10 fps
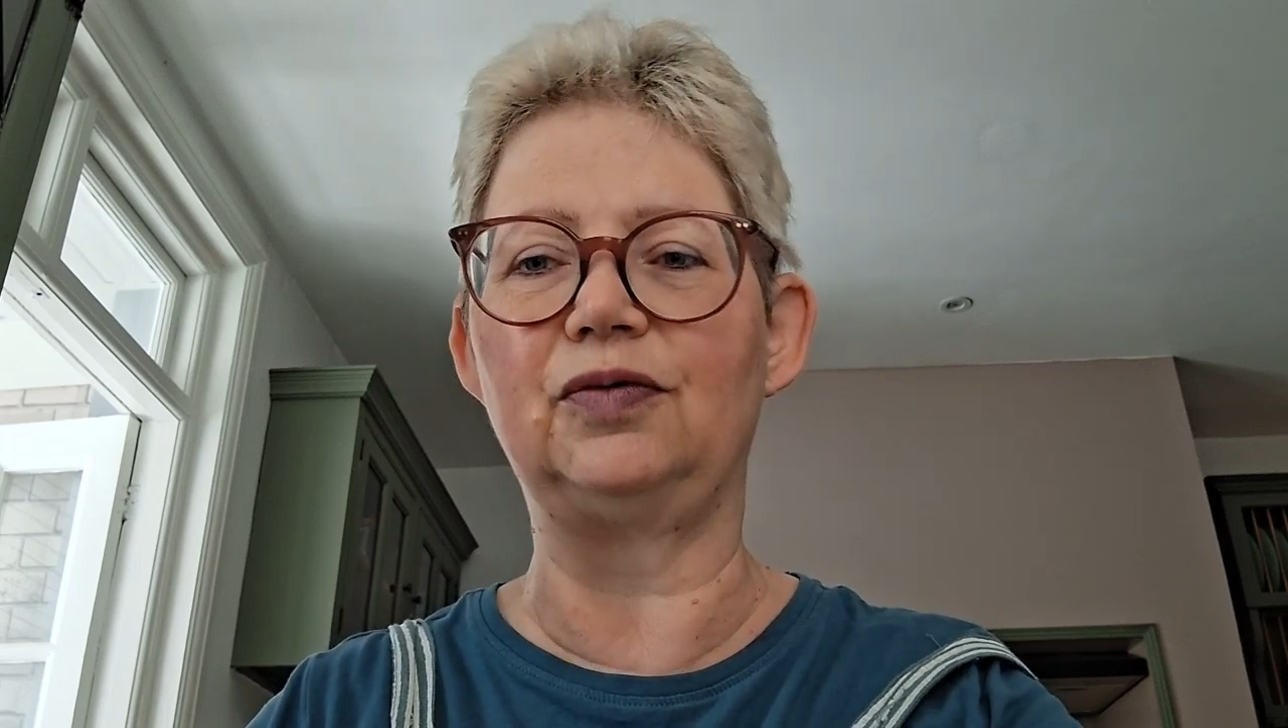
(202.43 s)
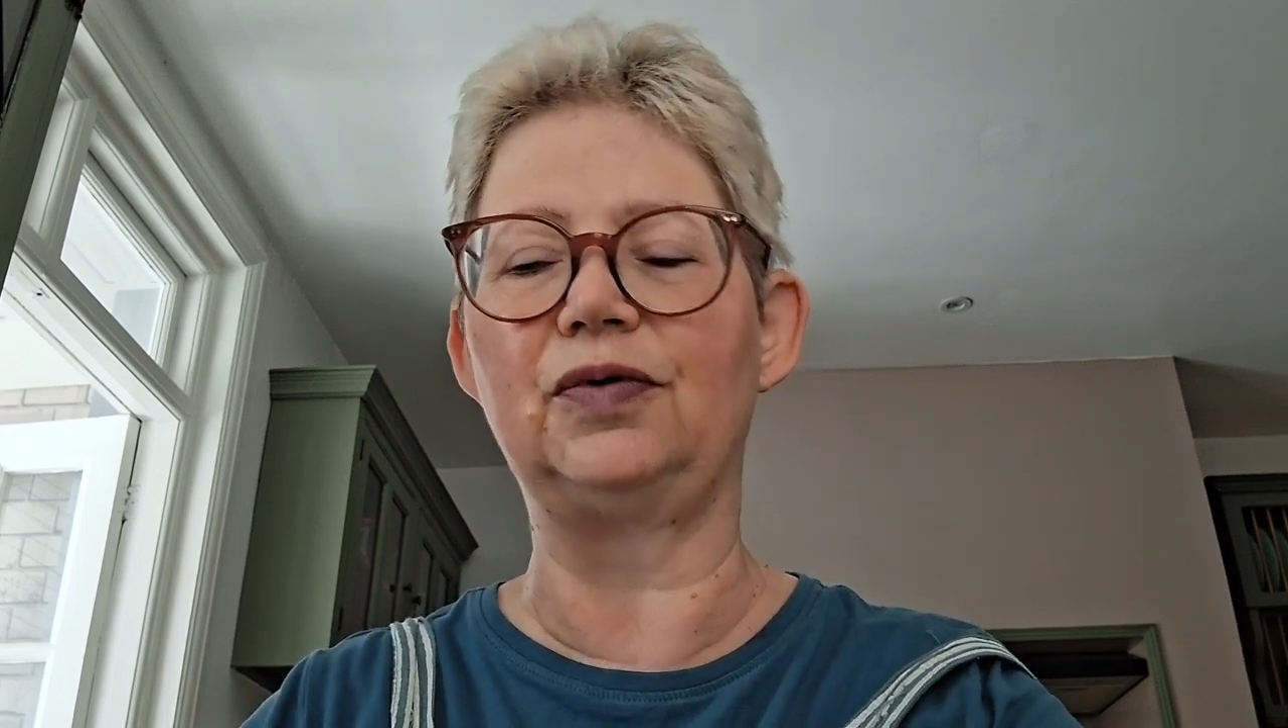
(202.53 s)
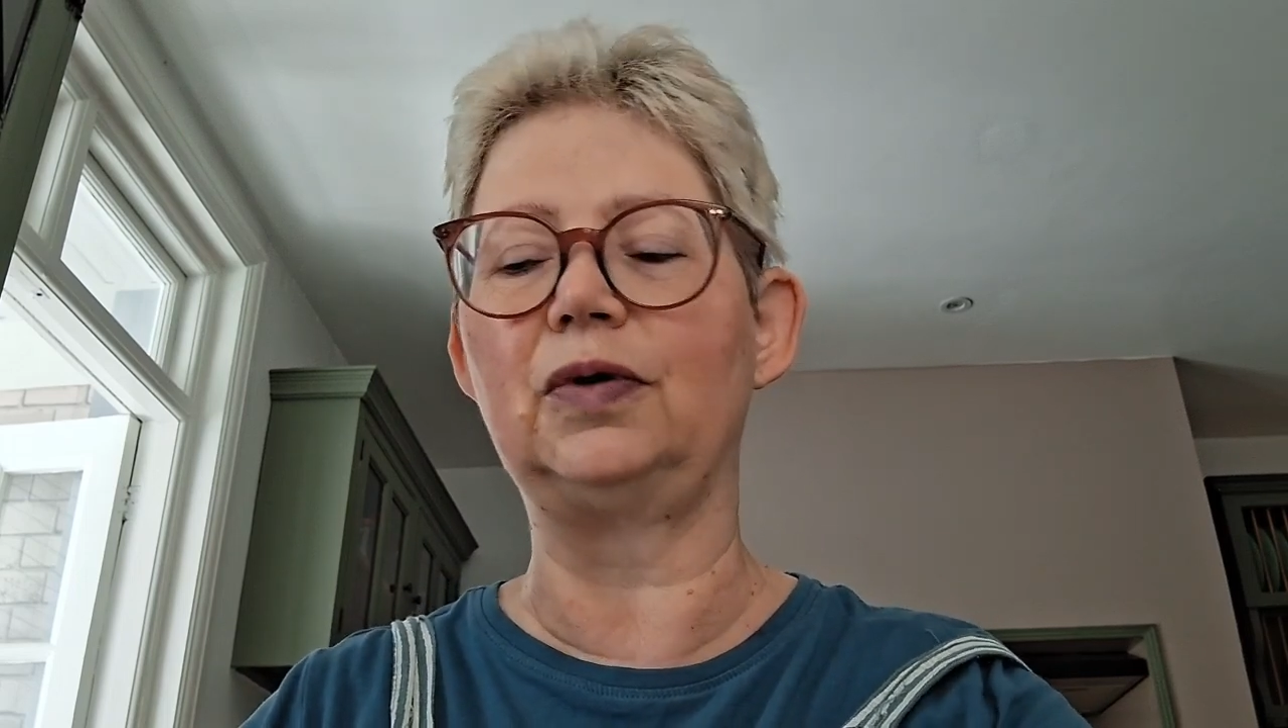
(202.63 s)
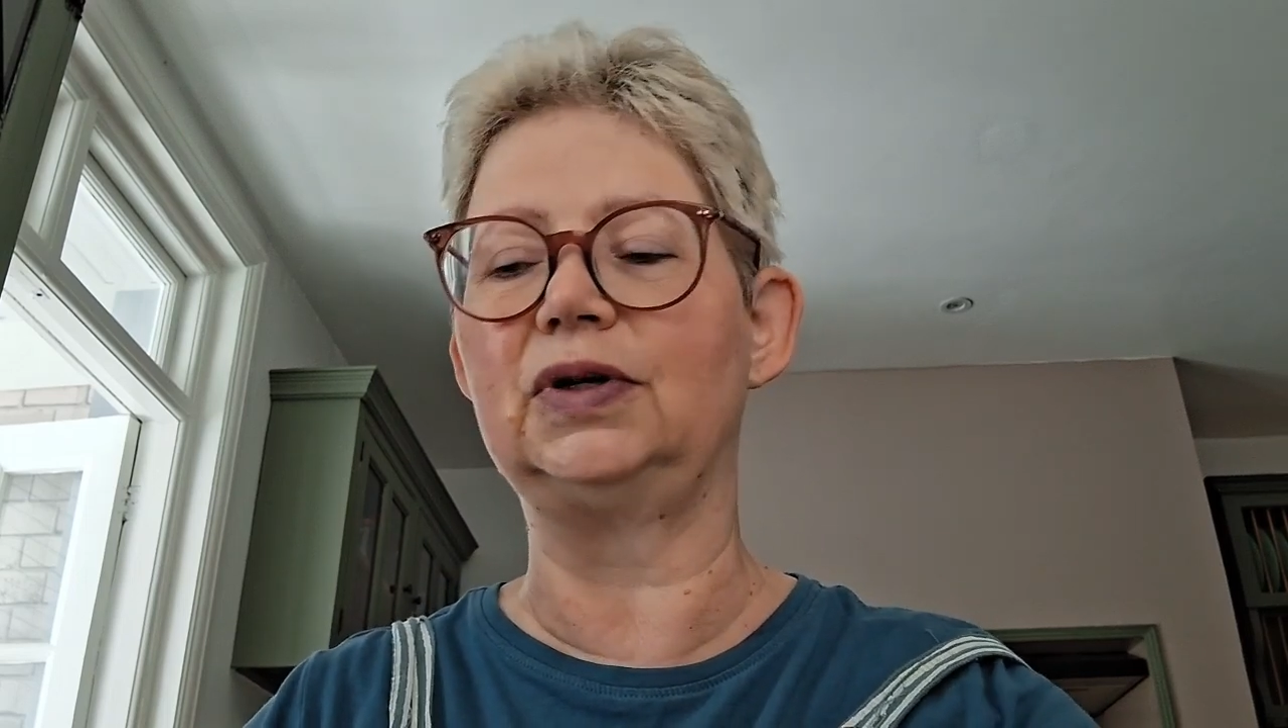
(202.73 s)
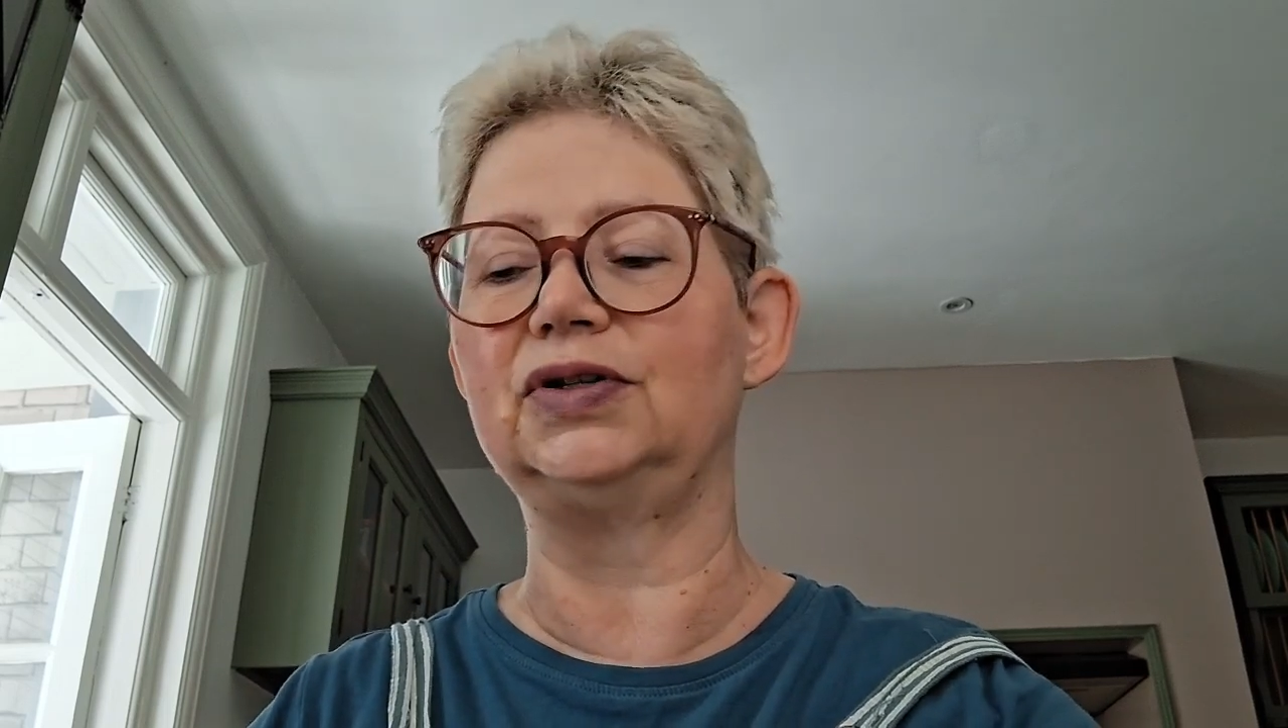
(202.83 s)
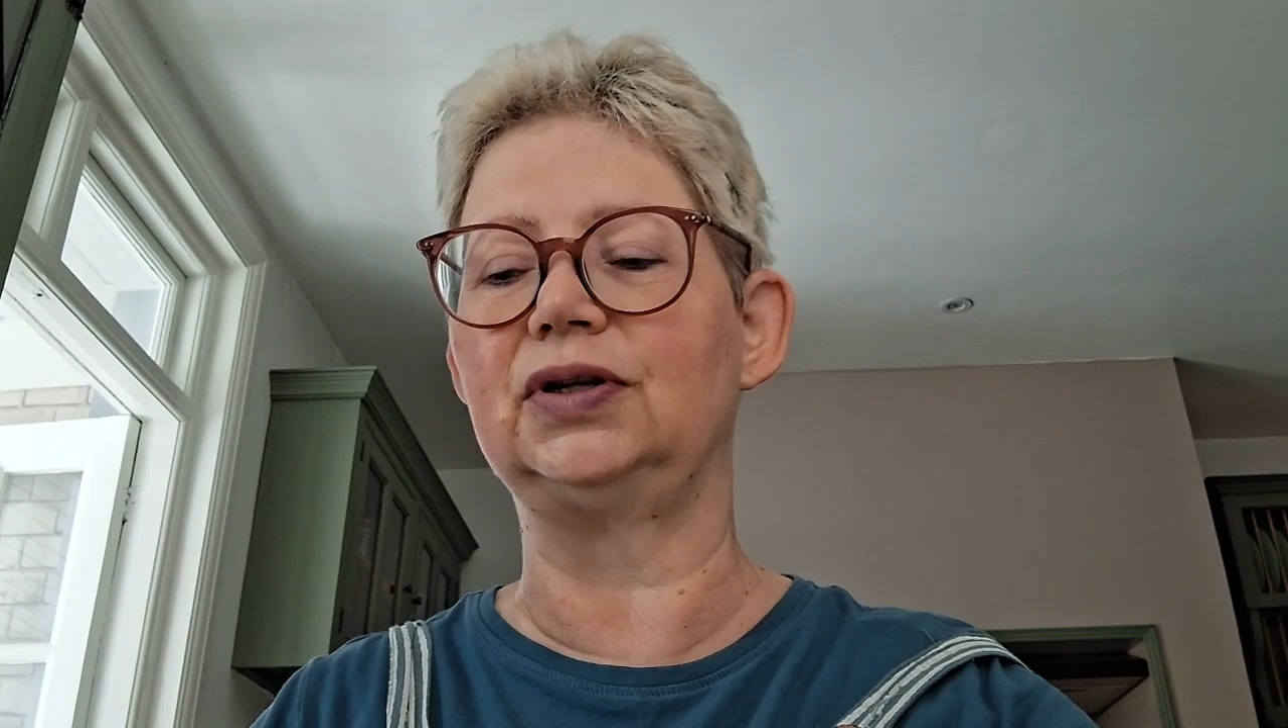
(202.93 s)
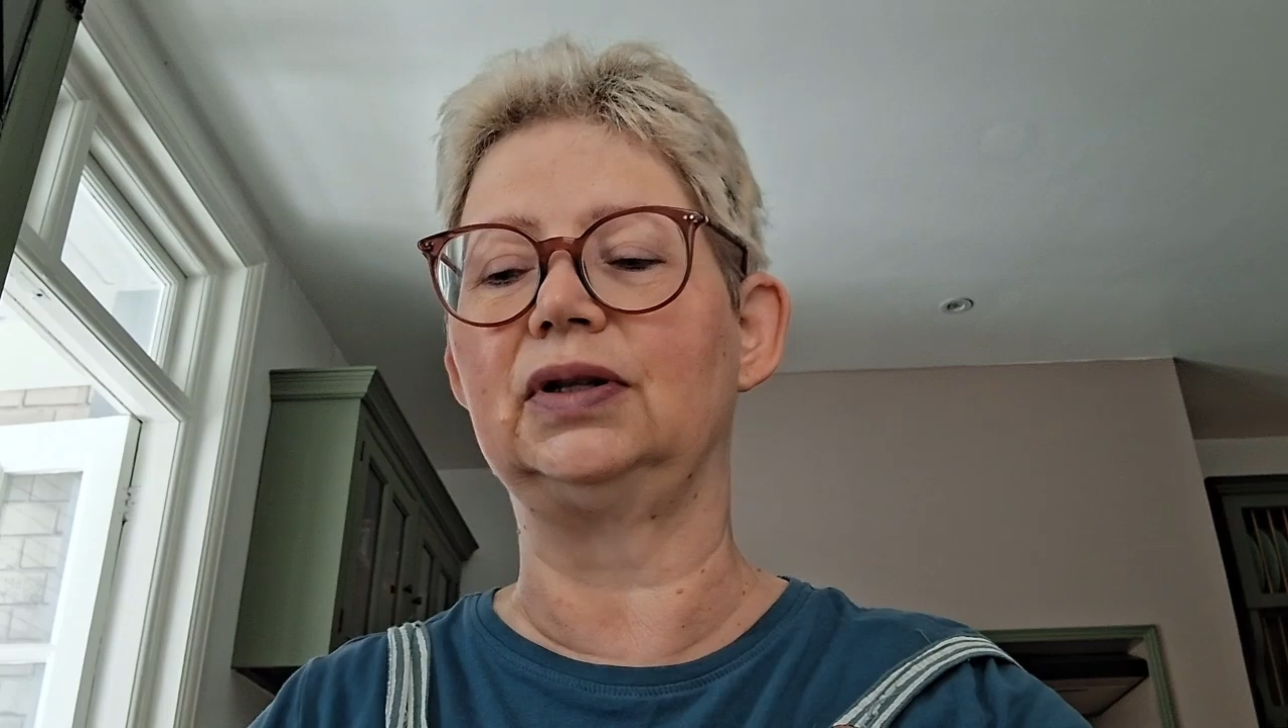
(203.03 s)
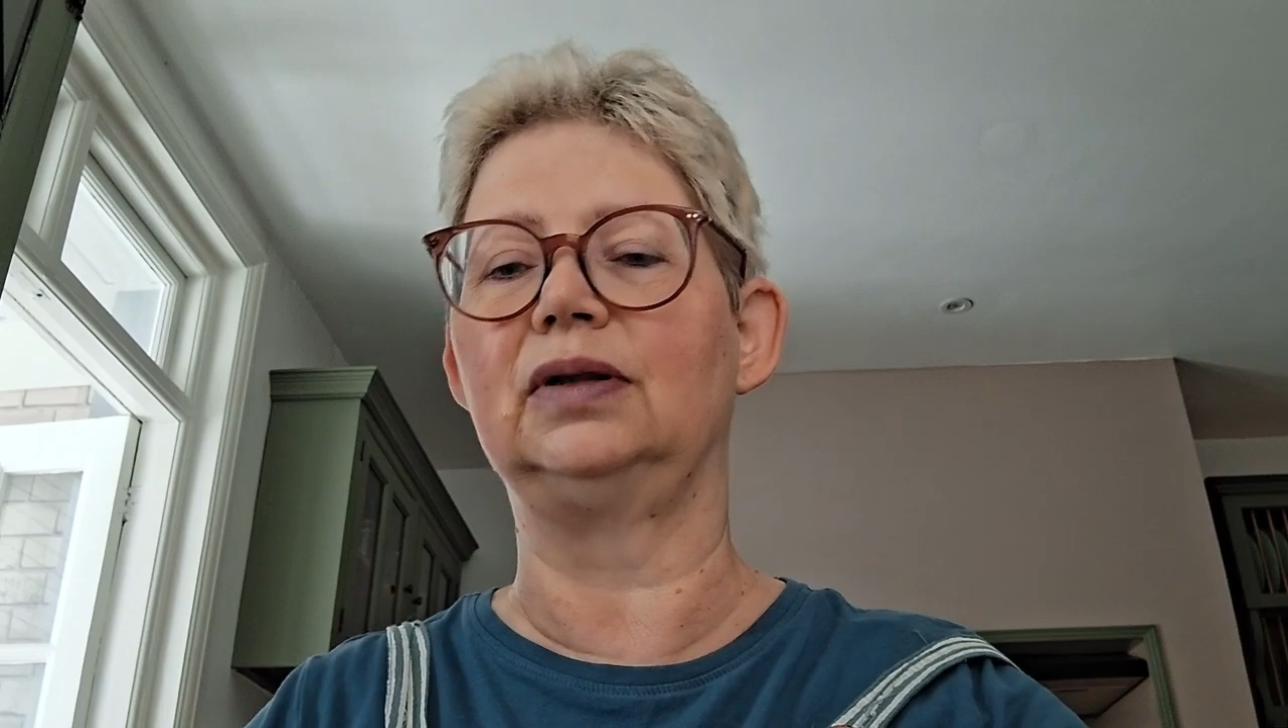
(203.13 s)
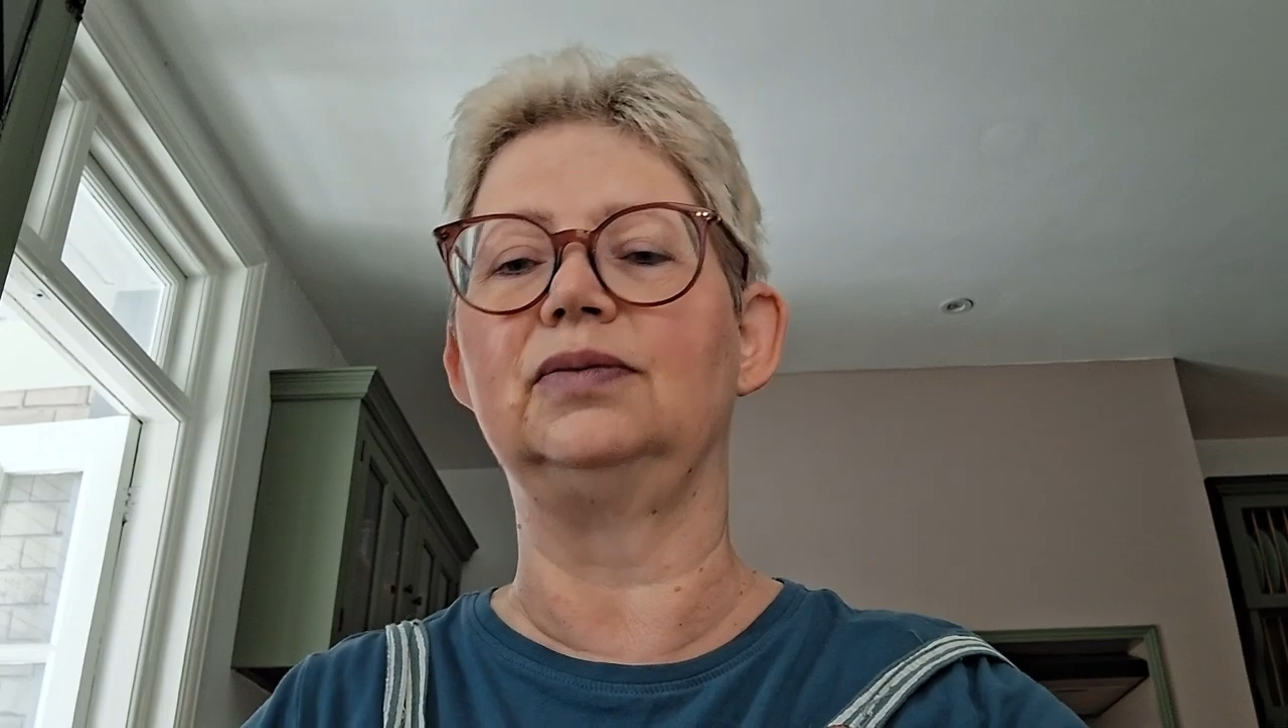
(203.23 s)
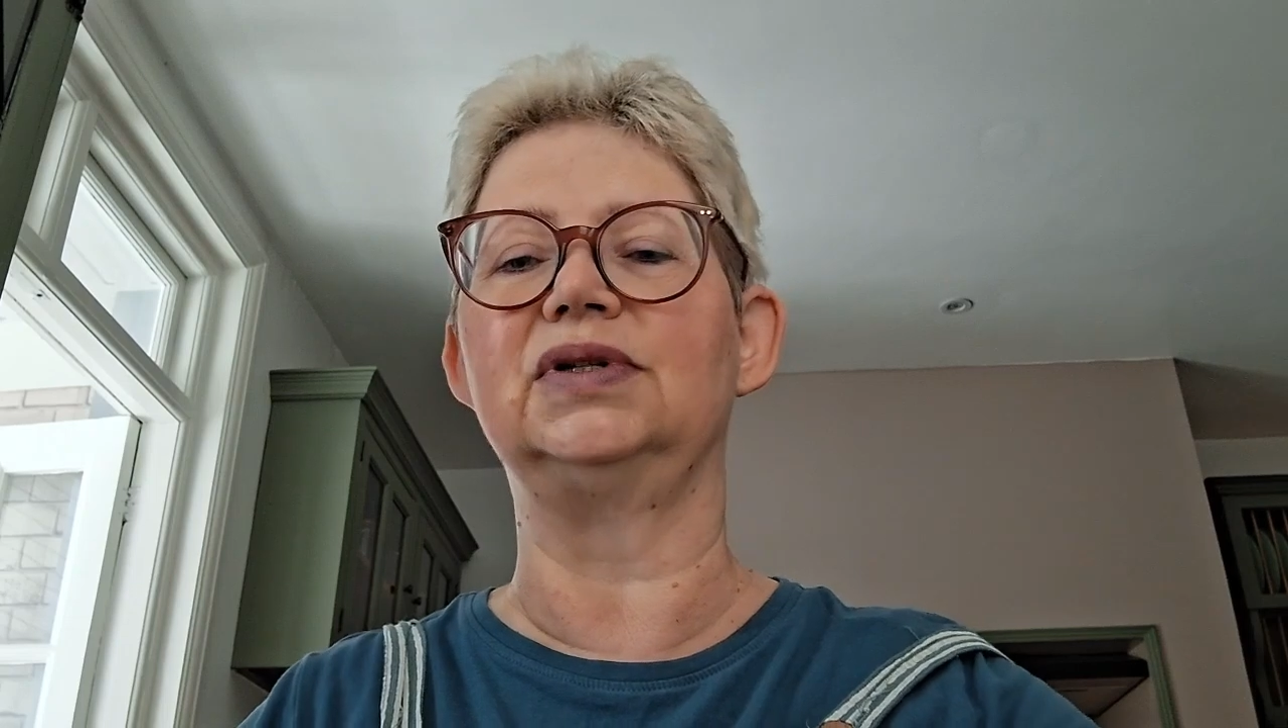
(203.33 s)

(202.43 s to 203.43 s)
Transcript: varnishing them,